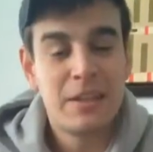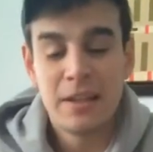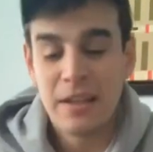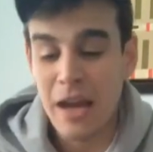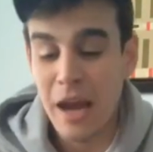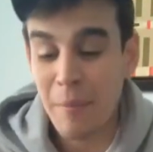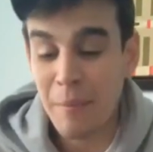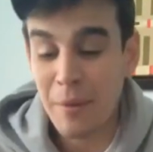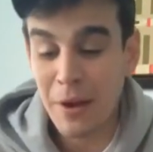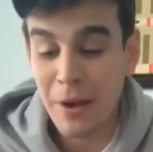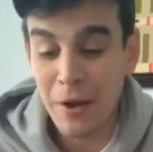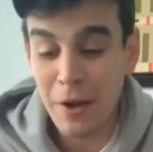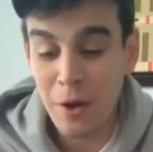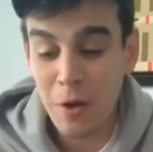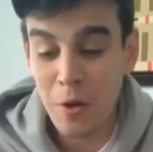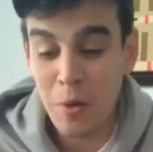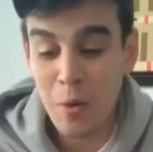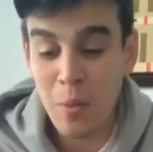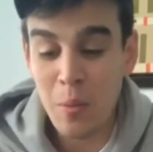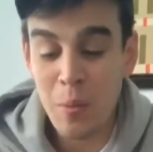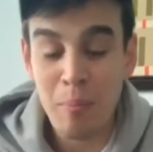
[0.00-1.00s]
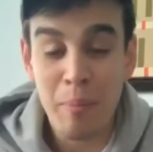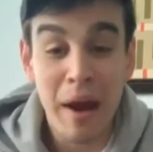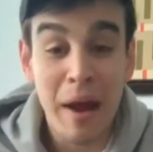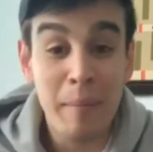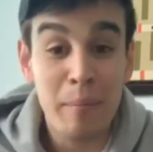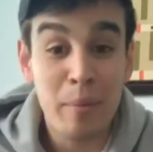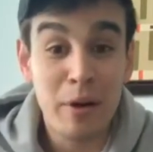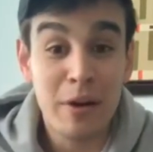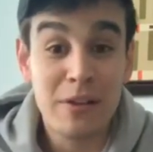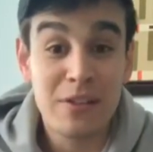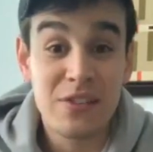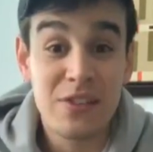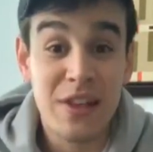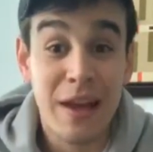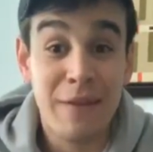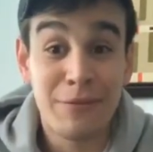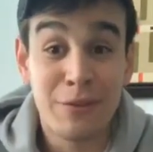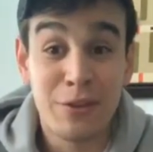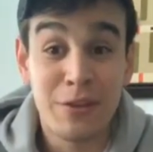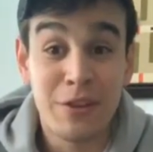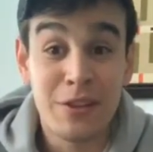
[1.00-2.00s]
I'm going to go buy books
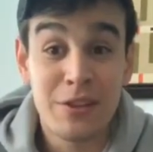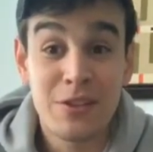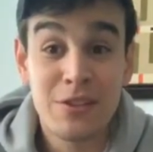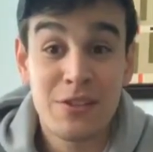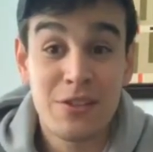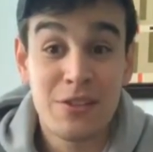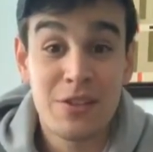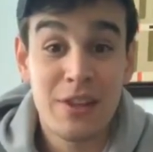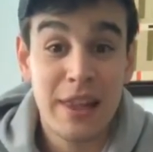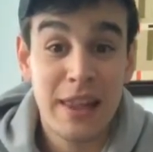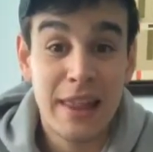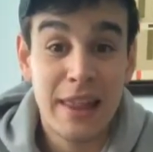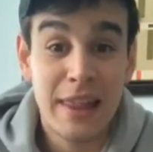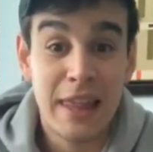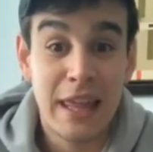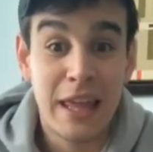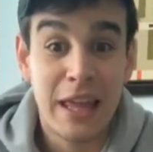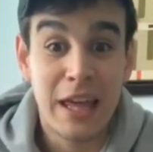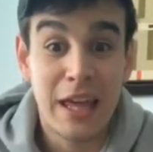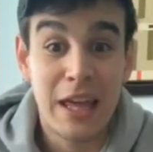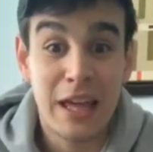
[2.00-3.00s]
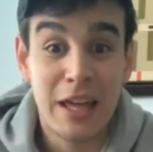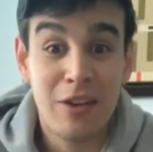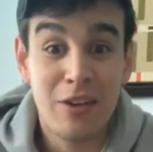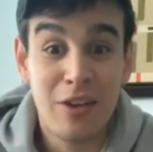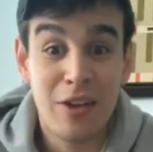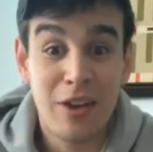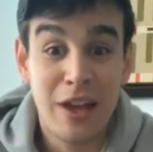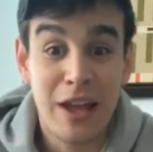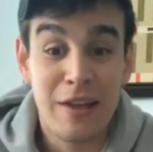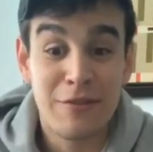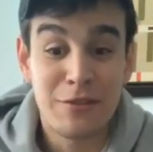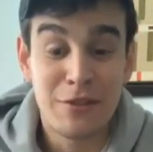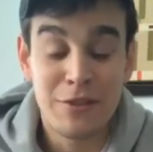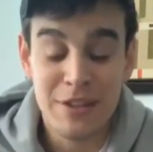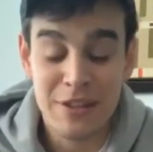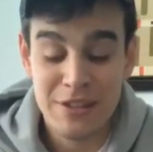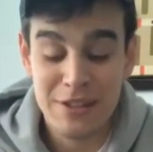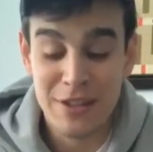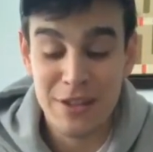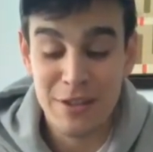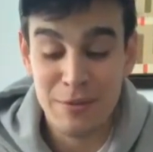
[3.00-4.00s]
after this thing. After
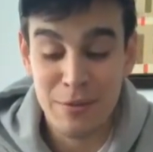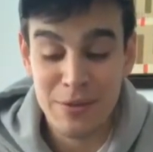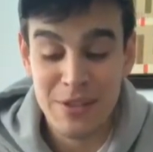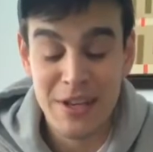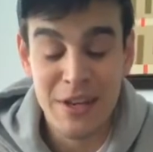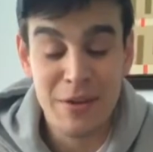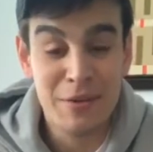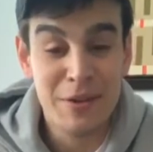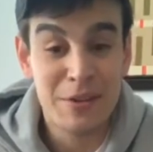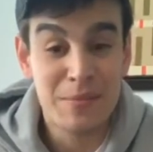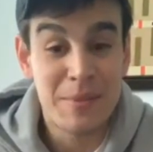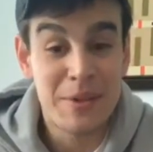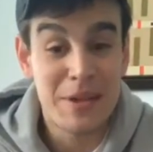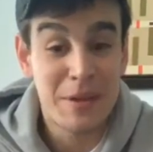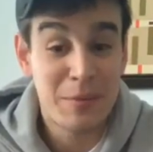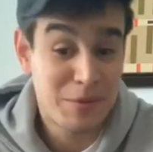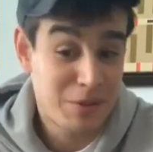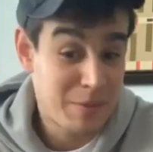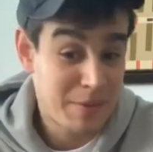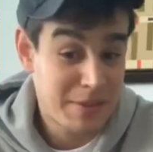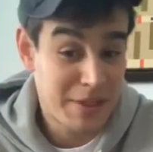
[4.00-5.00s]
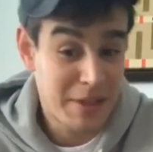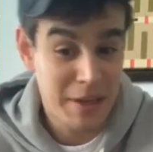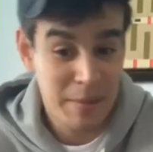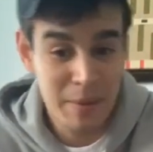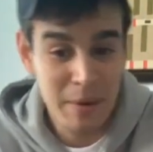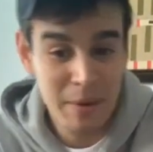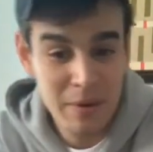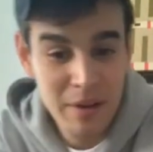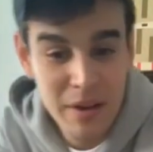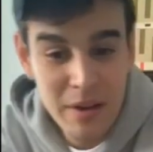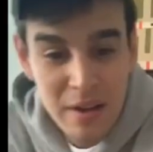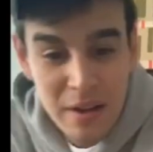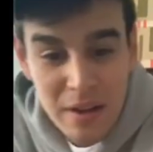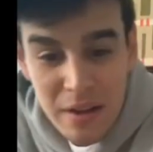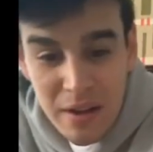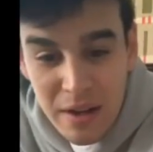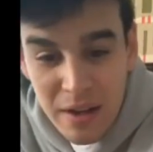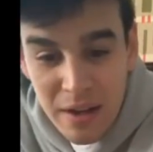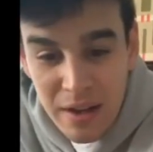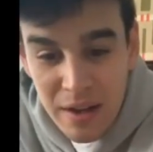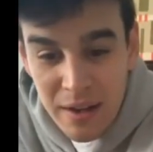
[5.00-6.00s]
this Rosende Reads meeting, which I'm excited
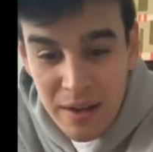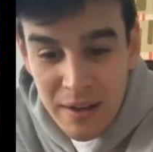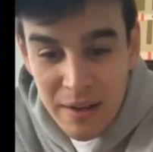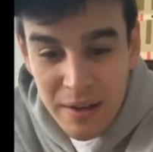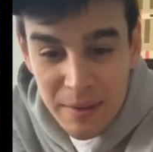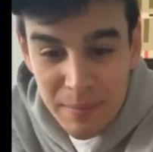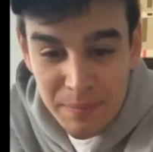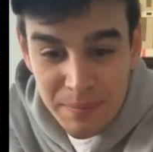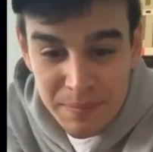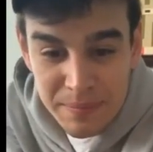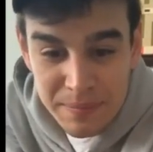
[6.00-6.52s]
about.